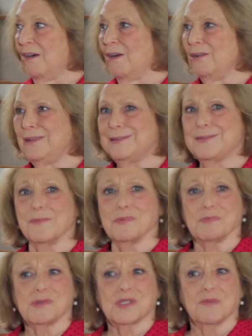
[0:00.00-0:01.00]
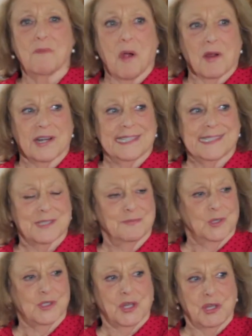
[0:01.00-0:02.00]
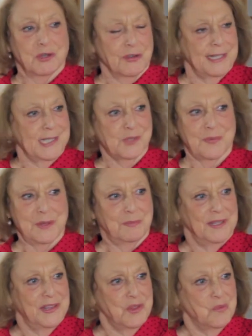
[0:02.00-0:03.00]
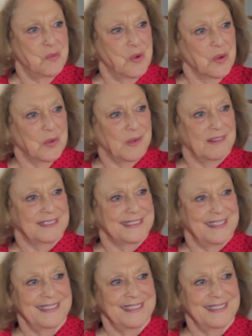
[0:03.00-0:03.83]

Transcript: are like the smartest, most curious people in the world.